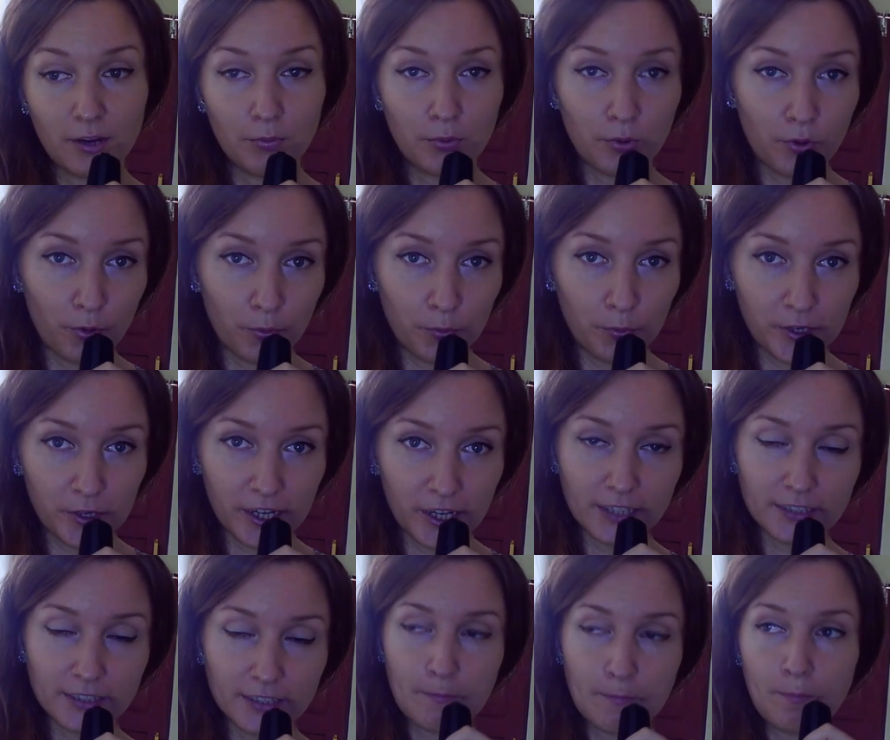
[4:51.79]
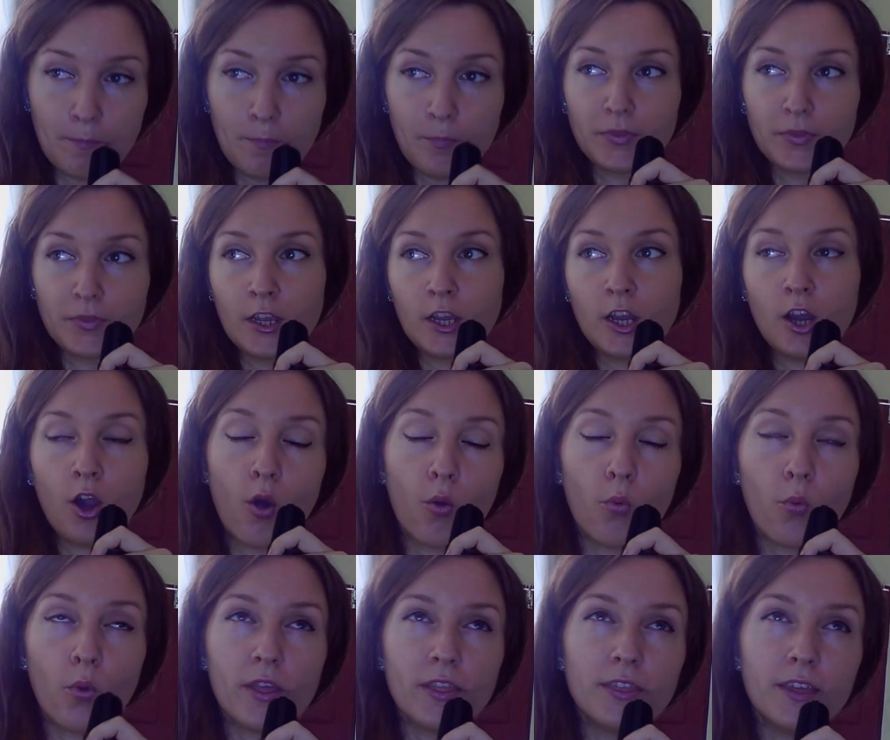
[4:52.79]
appropriate,
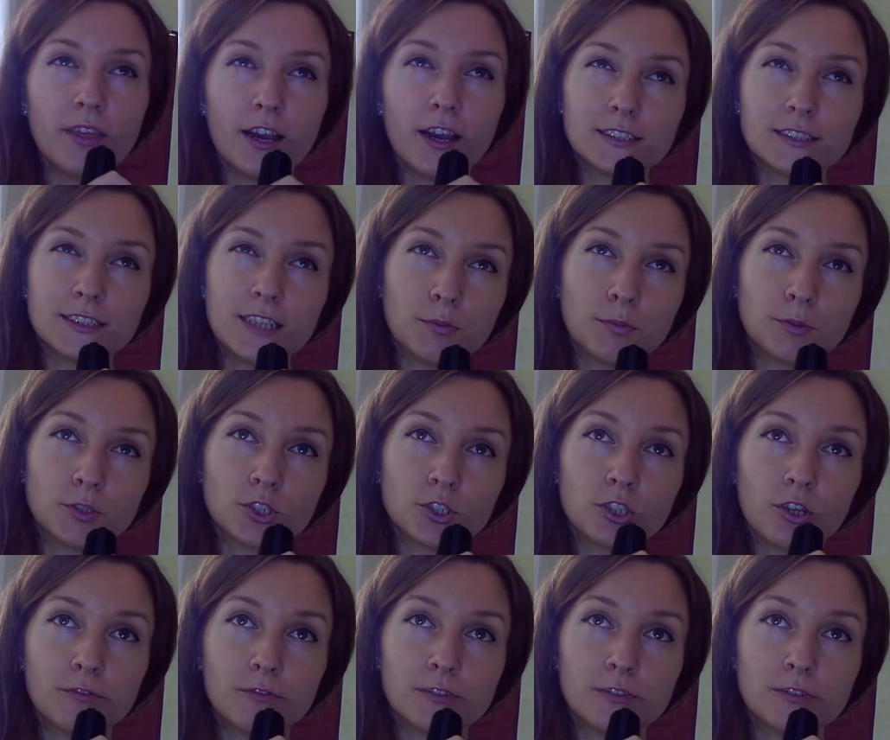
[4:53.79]
with the exception of